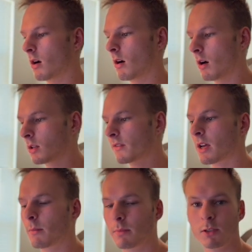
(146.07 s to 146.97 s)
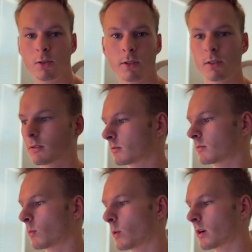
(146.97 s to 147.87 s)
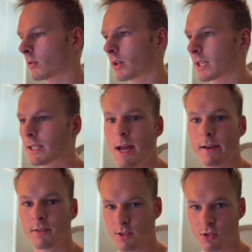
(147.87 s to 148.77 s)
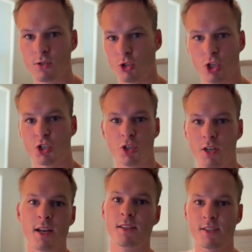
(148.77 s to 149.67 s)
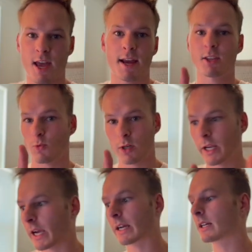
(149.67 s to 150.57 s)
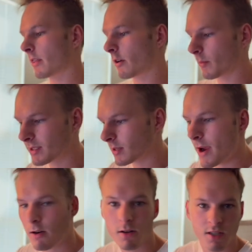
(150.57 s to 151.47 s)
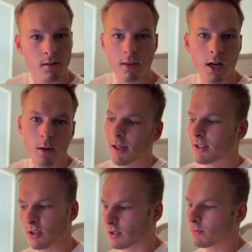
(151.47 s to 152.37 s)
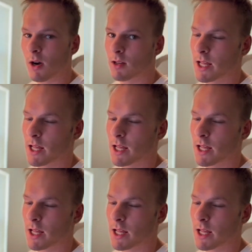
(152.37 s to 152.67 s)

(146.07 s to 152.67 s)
all of that blue and weird looking text is it's saying it's working. There will be some errors here and there, but that's just part of